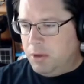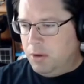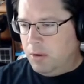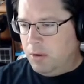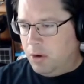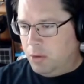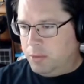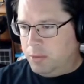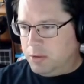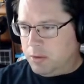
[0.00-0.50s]
new
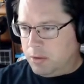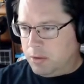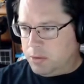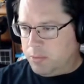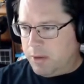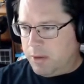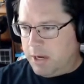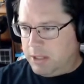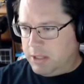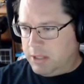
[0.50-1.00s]
open source
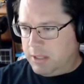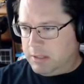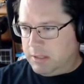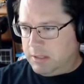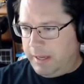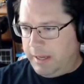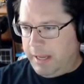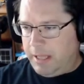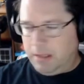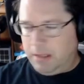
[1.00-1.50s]
projects
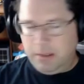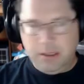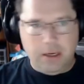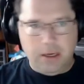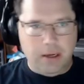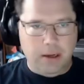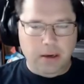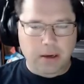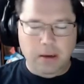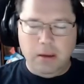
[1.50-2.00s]
like
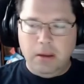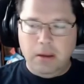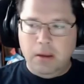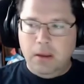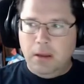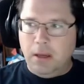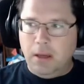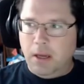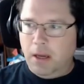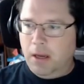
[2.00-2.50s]
Helidon,
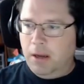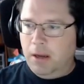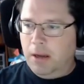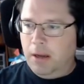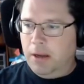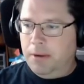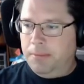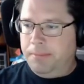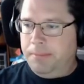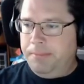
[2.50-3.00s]

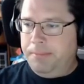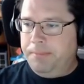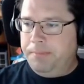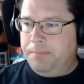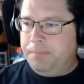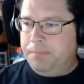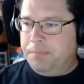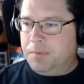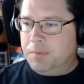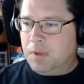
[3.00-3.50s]

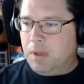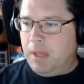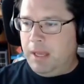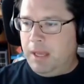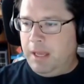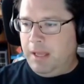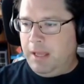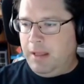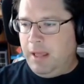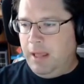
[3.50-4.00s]

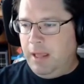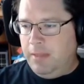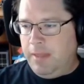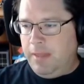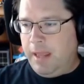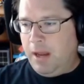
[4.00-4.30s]
and